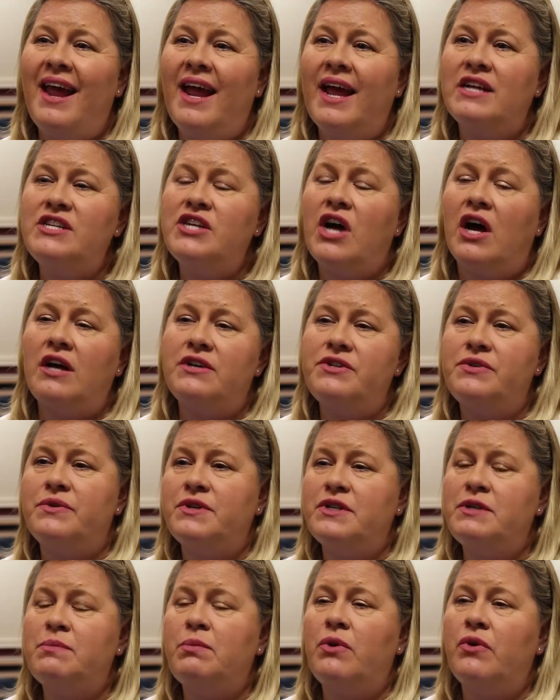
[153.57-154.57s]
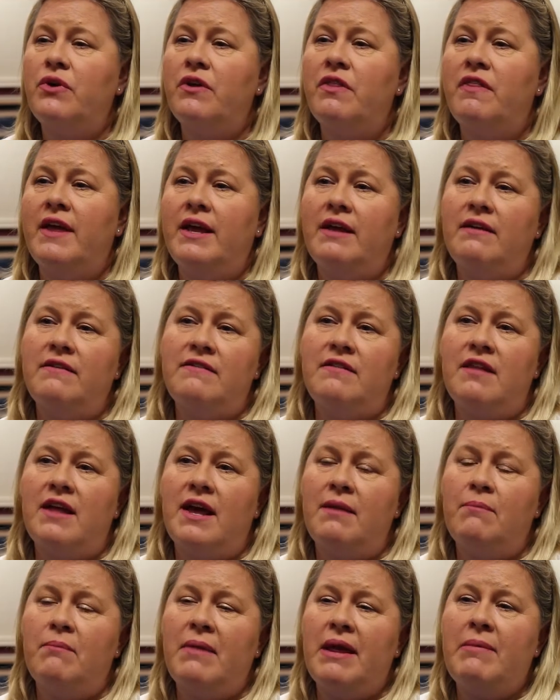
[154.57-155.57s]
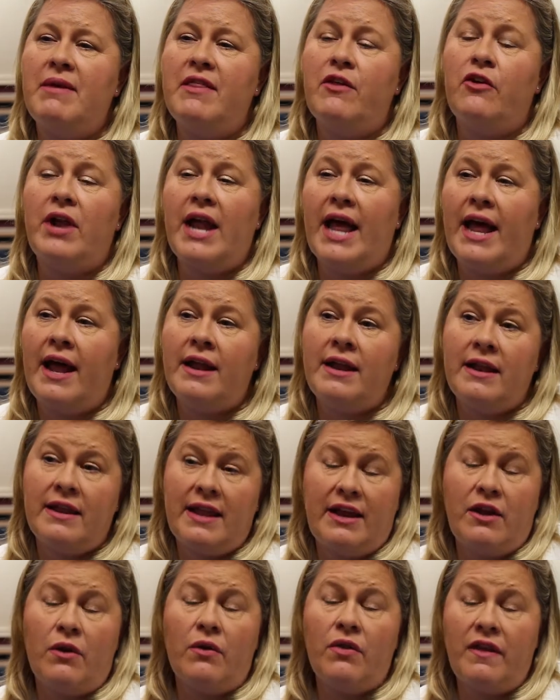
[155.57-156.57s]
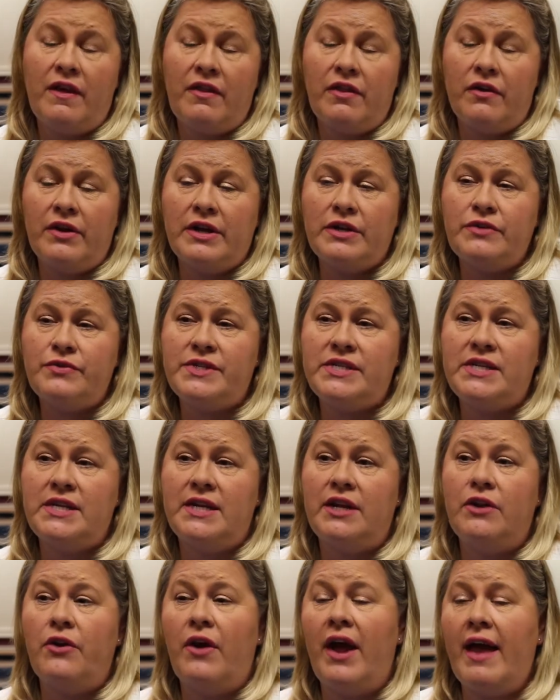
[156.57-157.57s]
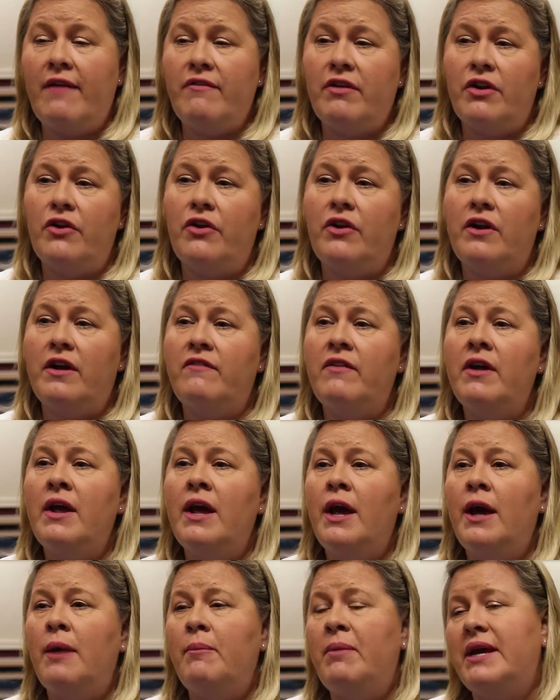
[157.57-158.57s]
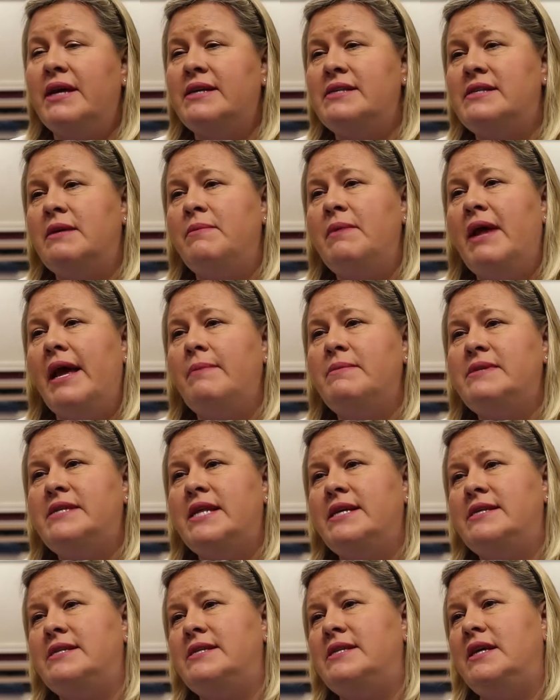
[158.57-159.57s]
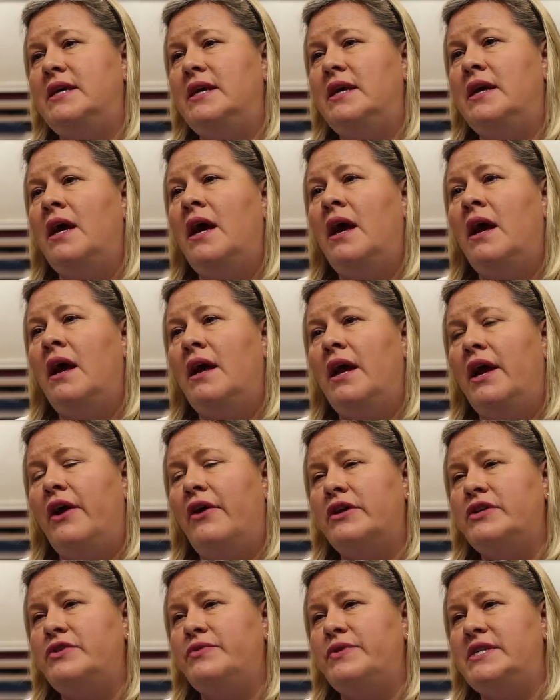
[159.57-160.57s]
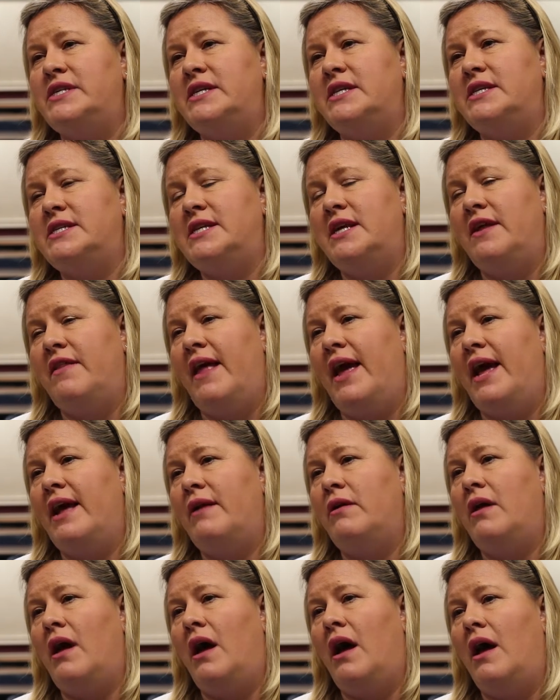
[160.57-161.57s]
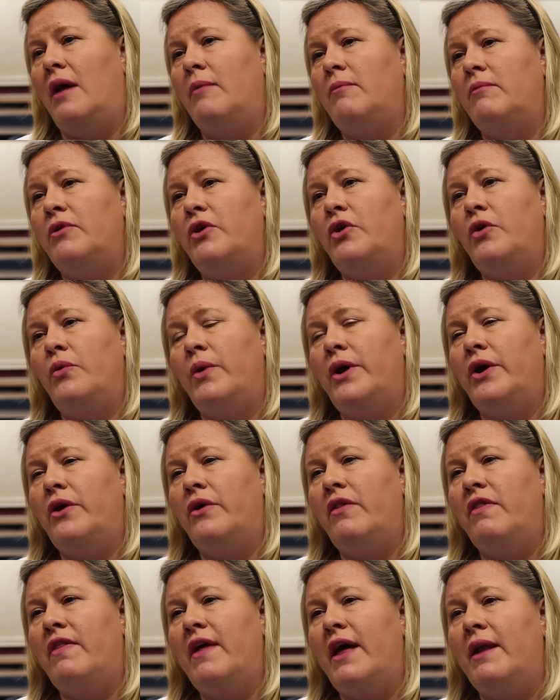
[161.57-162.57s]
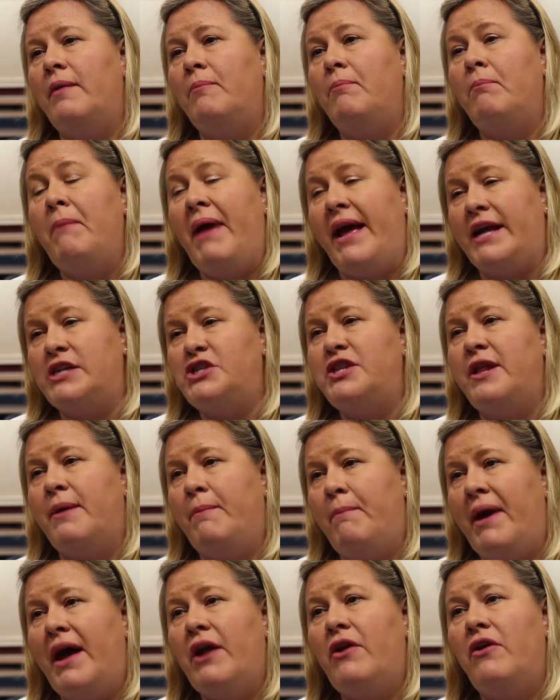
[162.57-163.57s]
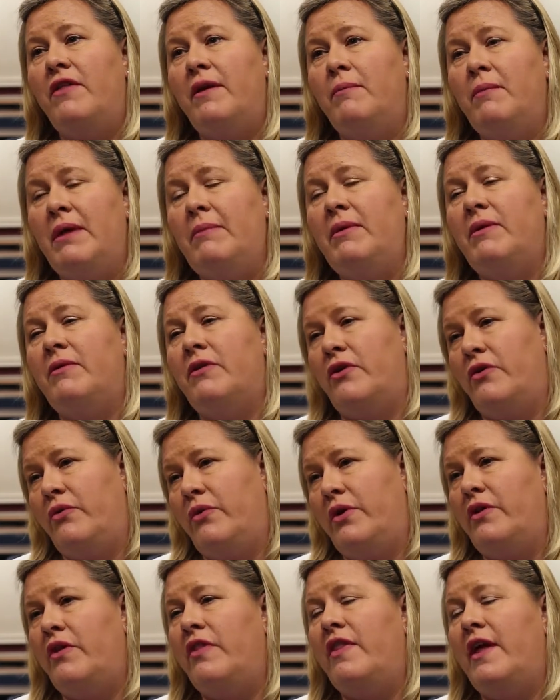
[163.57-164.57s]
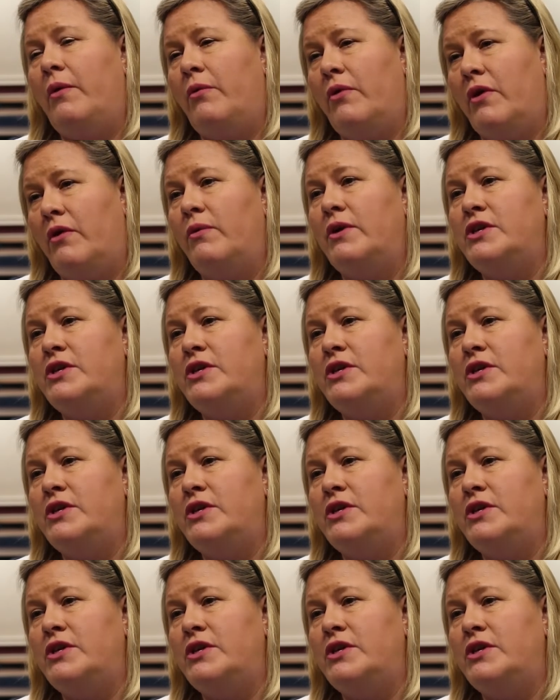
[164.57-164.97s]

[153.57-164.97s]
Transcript: and to also explore things that maybe they're not they don't think they're interested in or haven't heard of because sometimes they see characteristics in that um, career that match them better than maybe the career that they were